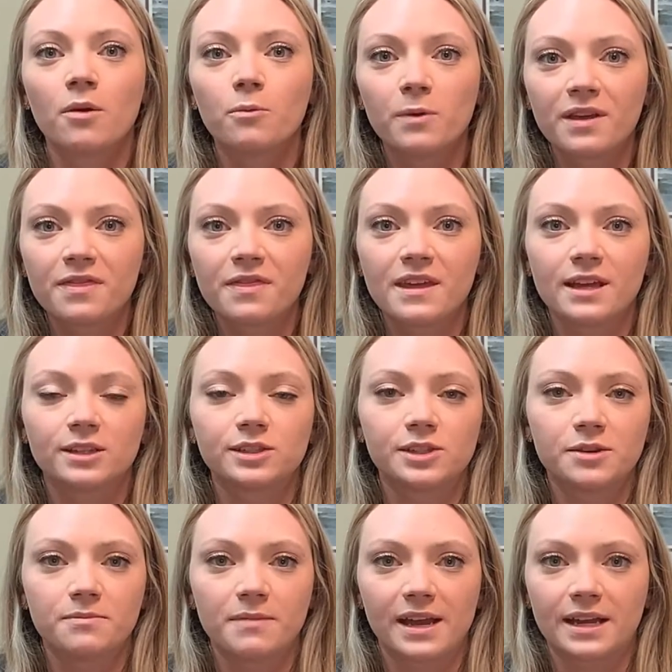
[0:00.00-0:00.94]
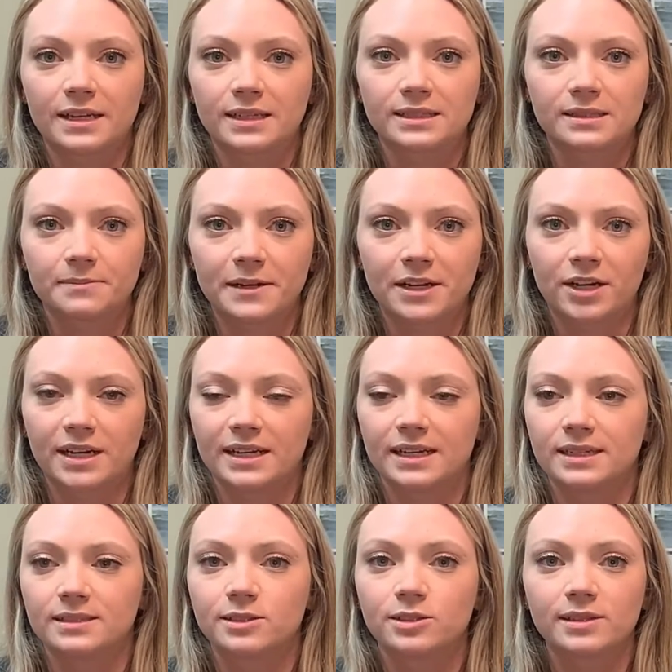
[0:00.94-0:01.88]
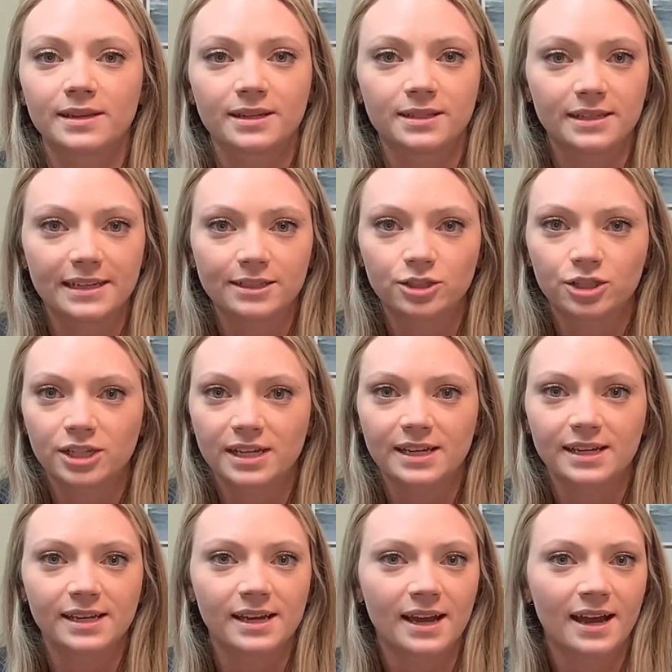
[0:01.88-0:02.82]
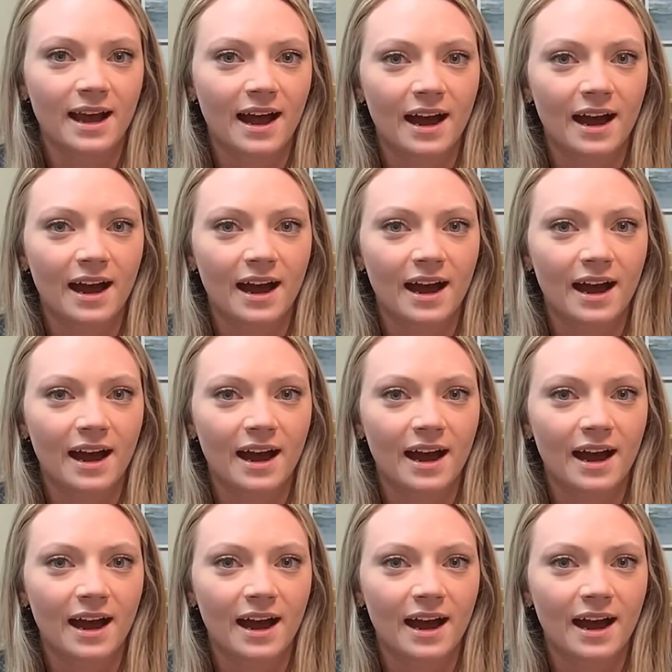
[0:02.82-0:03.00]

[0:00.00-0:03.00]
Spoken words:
With this, you may experience itching,